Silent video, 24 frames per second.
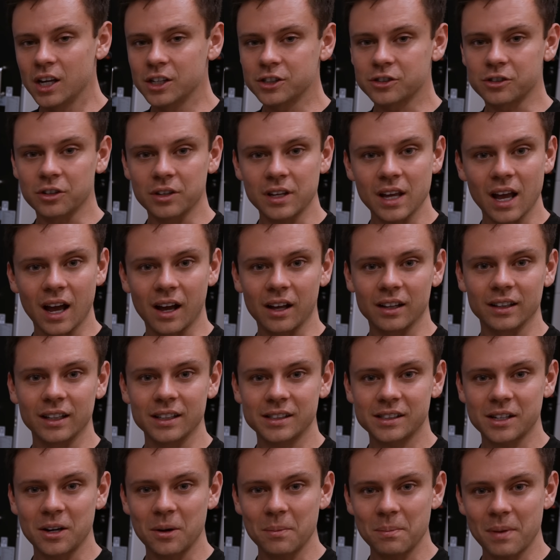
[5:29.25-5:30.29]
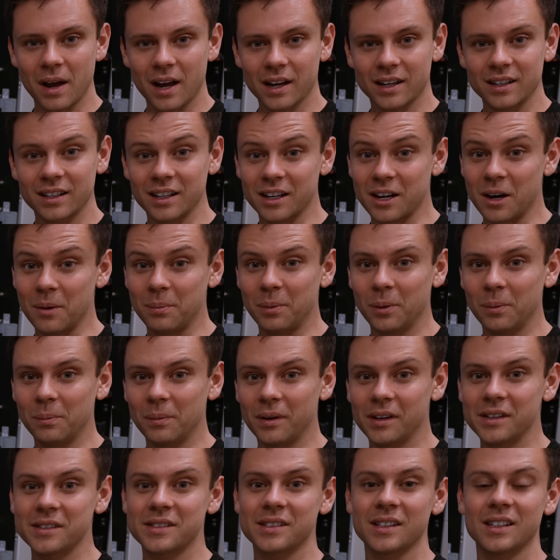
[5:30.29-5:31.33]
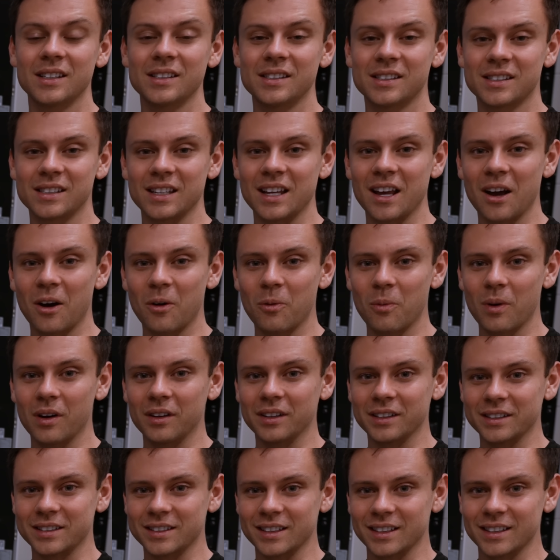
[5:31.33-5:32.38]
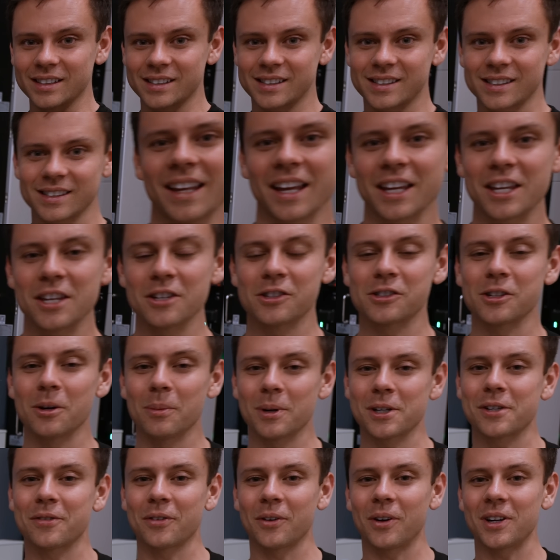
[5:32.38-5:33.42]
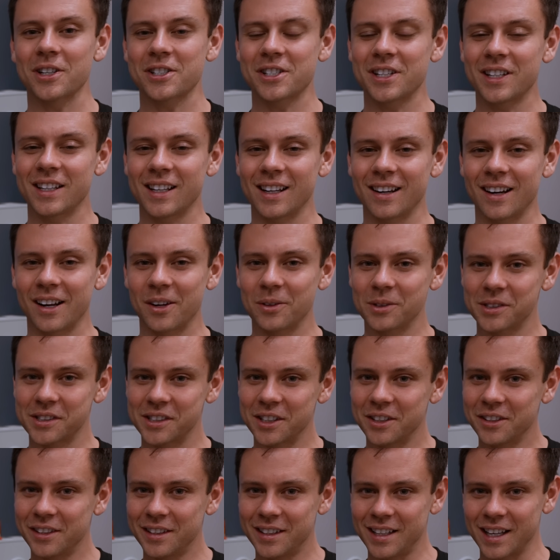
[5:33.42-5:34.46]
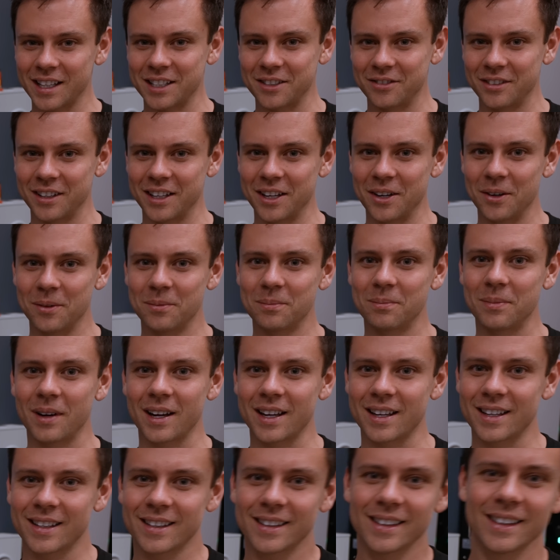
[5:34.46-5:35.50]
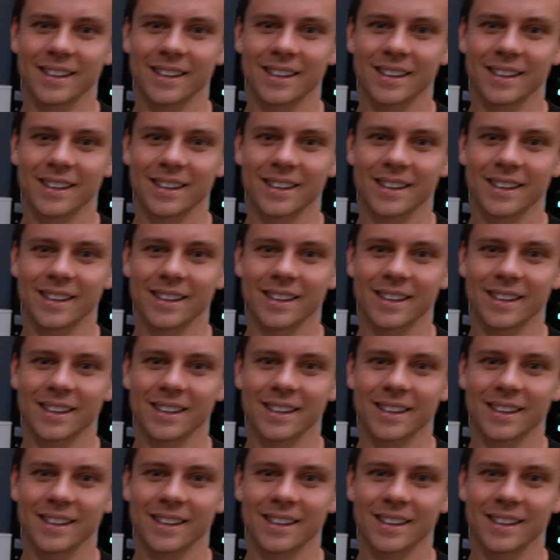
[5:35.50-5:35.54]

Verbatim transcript: So yeah, let's come back in a couple months and see how well it does. Thank you so much for watching and I will see you in the next video. Bye.